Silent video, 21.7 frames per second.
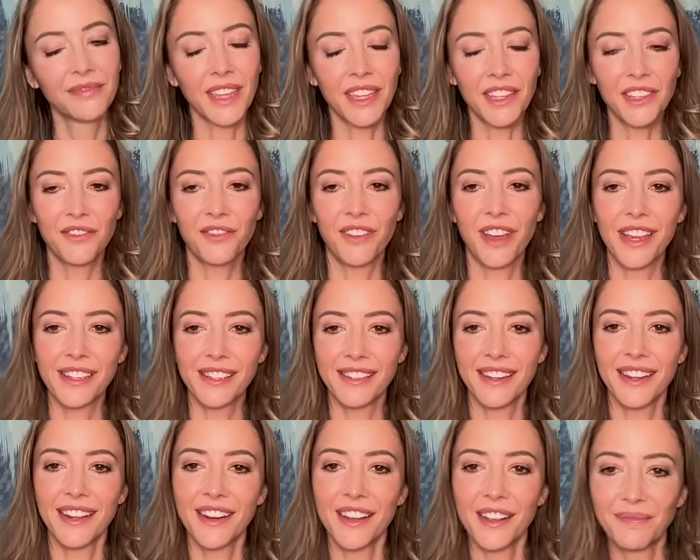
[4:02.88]
That's
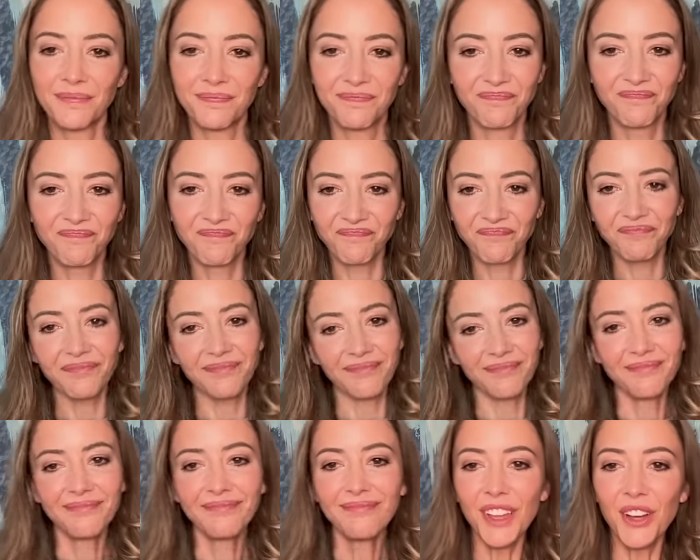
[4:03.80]
fascinating.
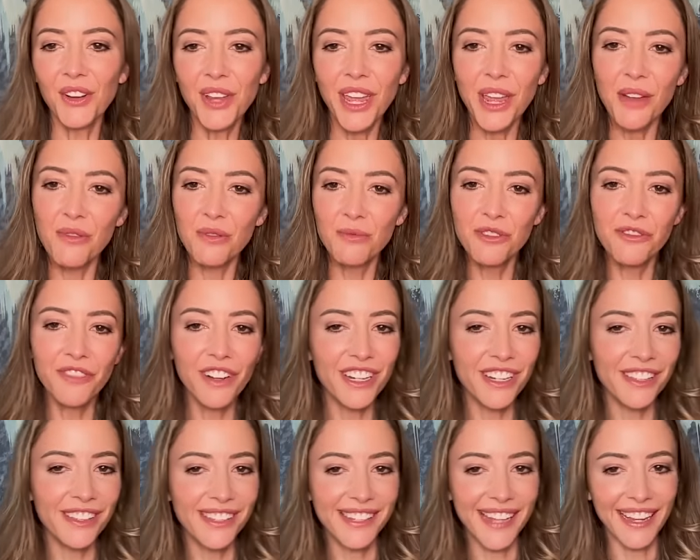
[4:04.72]
Okay, we'll move
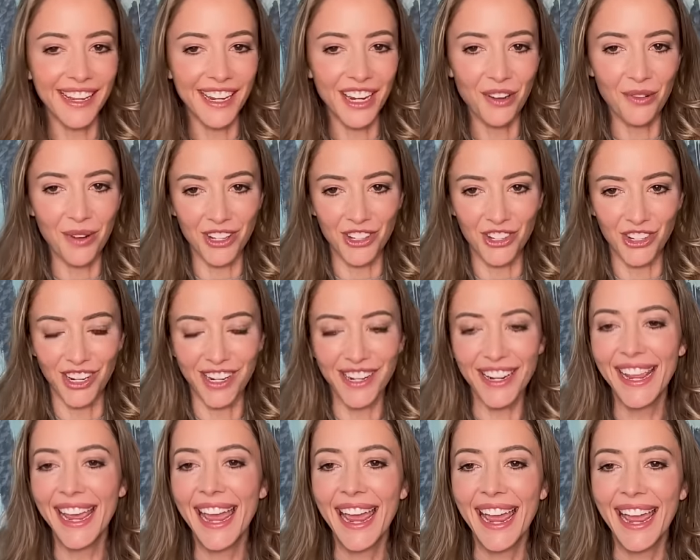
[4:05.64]
on to the second
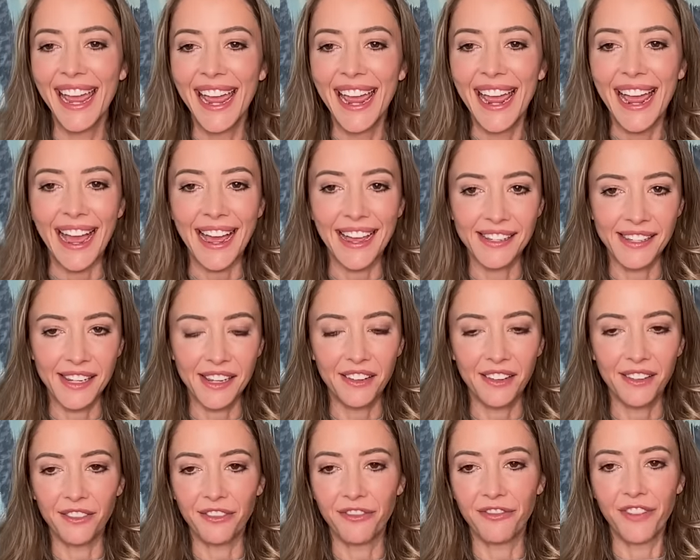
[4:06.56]
question. As
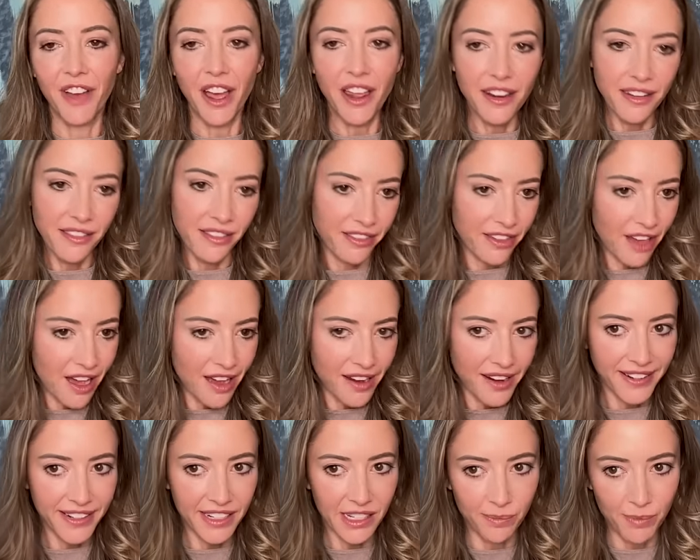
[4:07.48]
a fun
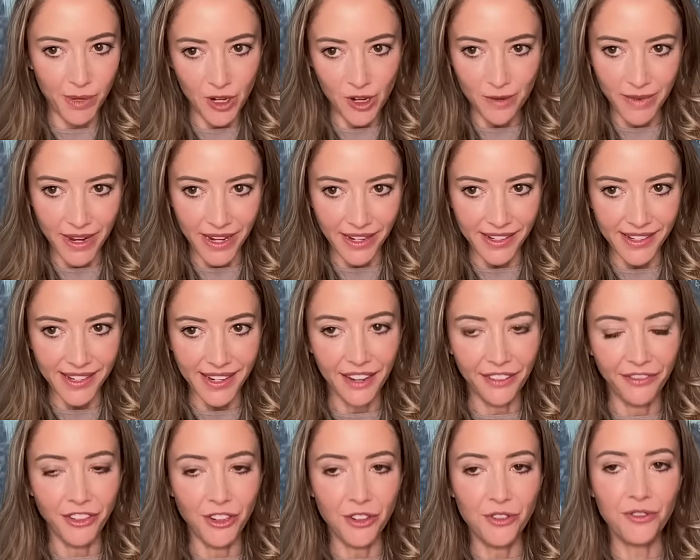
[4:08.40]
thought experiment,
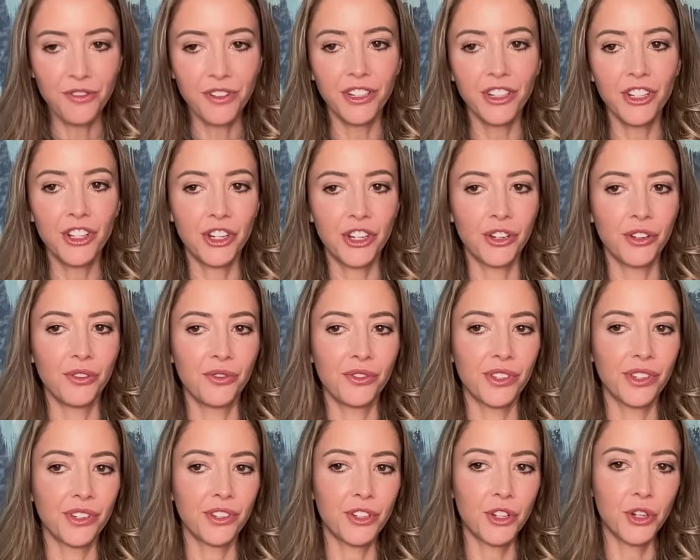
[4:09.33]
if you could
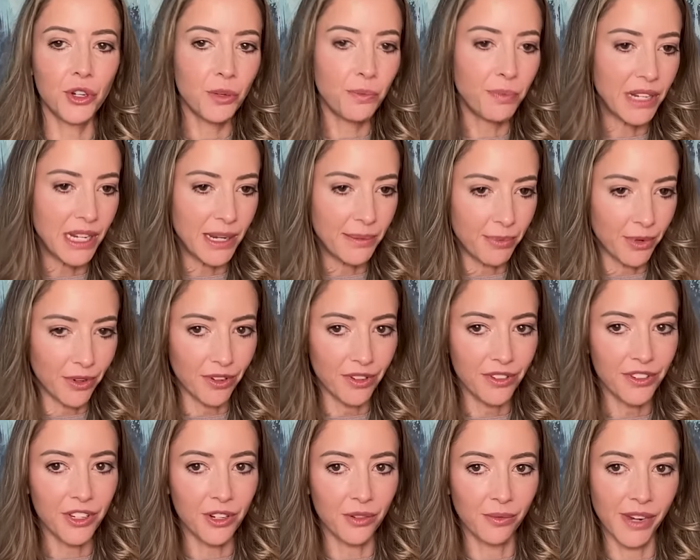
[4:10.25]
choose two
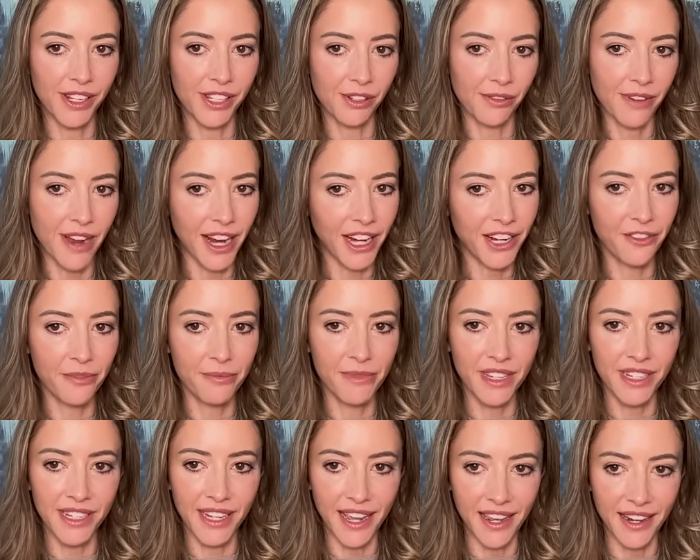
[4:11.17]
people to resurrect
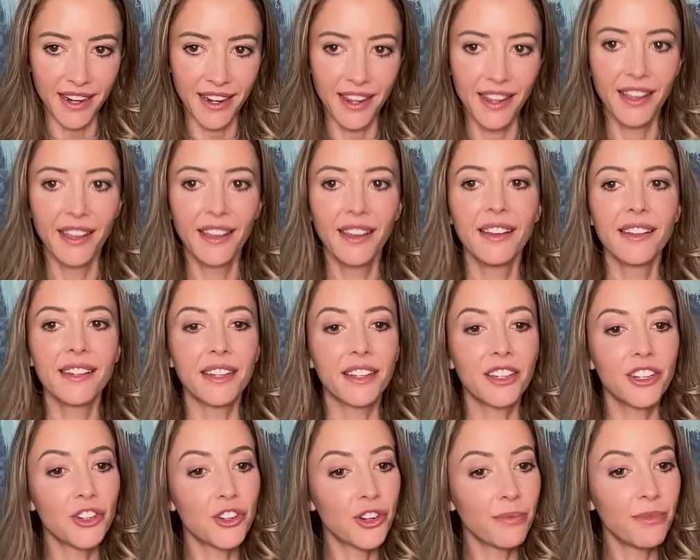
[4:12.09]
from the dead
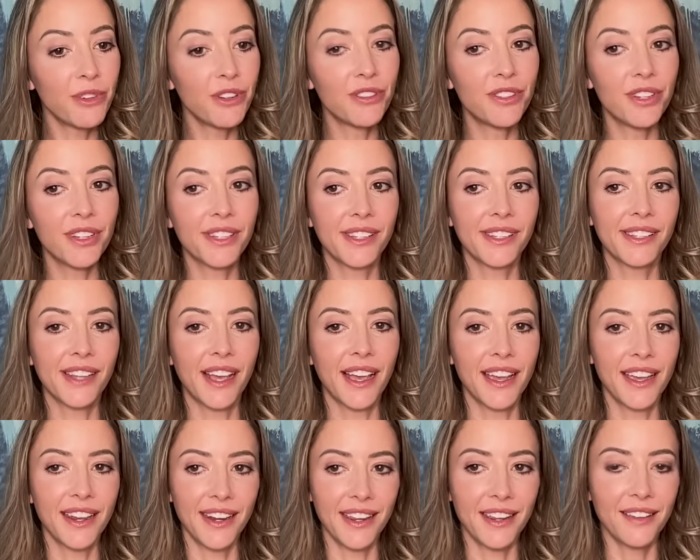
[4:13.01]
to contribute to
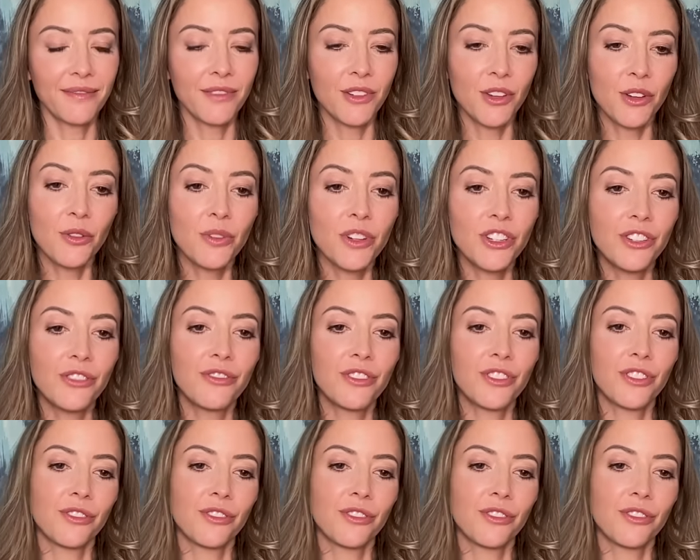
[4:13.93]
society, who would you